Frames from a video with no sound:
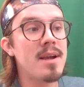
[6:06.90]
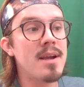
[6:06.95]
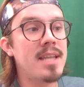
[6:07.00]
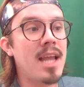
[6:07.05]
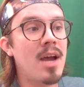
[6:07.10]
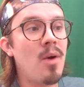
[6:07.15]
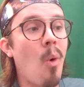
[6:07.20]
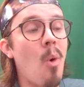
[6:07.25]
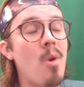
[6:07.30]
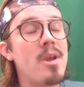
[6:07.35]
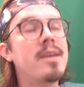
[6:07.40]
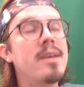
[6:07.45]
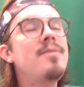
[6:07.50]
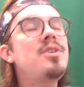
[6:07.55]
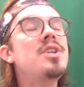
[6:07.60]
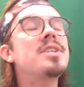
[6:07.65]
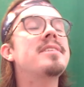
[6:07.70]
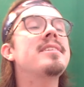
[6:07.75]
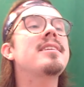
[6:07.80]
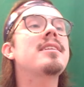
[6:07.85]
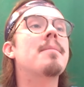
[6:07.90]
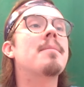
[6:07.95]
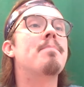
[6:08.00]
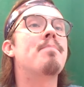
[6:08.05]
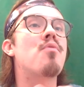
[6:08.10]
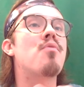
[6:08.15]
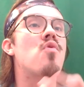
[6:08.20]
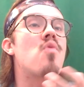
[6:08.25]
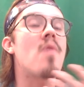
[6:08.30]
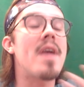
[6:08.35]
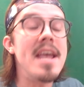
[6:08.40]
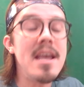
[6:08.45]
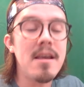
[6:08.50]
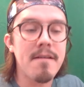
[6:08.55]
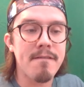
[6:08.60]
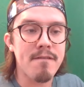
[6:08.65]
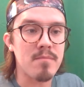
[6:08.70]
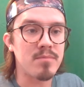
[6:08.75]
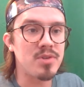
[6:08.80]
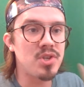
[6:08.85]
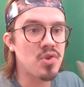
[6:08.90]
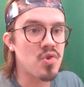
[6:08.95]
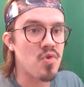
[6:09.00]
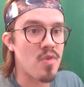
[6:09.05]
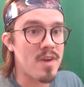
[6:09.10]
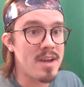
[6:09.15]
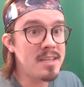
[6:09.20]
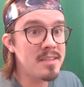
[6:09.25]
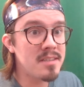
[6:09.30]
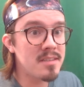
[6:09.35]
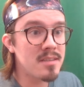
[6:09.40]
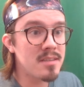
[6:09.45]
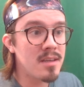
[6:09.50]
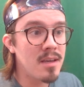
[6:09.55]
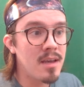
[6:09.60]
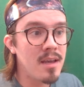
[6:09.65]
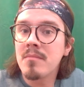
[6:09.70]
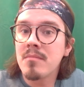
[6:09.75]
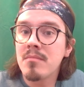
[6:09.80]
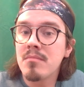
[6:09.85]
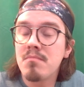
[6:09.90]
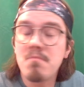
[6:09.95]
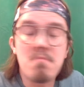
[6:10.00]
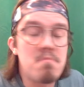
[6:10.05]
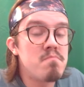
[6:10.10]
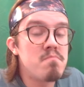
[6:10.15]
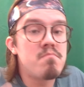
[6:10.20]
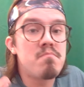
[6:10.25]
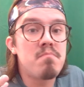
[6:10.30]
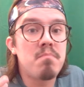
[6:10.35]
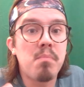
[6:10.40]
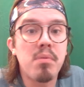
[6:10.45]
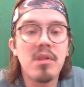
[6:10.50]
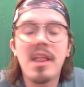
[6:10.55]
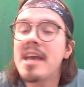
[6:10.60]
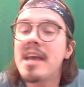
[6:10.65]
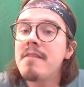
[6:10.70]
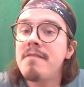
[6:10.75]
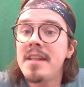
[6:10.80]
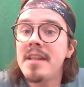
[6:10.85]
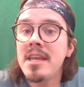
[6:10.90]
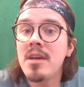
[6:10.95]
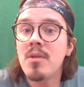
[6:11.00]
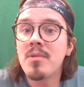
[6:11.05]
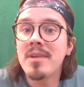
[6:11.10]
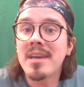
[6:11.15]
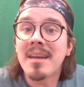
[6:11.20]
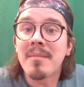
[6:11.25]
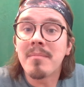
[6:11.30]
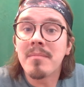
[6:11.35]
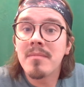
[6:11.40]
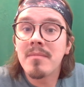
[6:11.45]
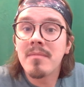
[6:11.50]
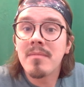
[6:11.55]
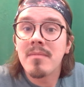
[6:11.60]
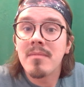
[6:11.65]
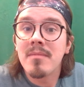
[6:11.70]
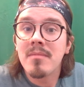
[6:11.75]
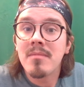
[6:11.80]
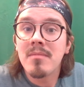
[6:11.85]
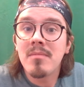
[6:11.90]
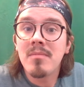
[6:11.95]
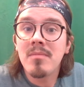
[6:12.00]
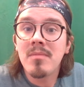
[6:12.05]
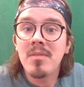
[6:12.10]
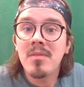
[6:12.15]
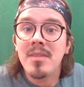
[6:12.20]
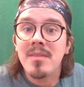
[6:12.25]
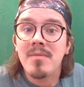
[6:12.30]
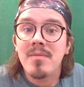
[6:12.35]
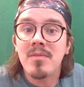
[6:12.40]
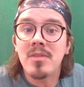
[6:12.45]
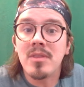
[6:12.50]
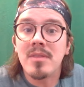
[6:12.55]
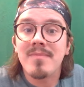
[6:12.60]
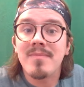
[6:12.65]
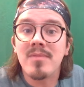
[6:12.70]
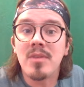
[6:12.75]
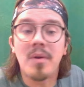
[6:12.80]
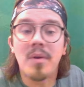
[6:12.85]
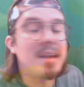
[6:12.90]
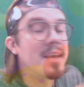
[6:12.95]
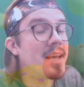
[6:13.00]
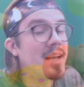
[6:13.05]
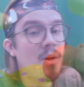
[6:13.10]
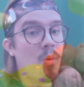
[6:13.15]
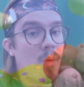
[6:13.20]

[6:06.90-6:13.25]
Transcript: right now, or you just need a break from stress, play a video game. You can get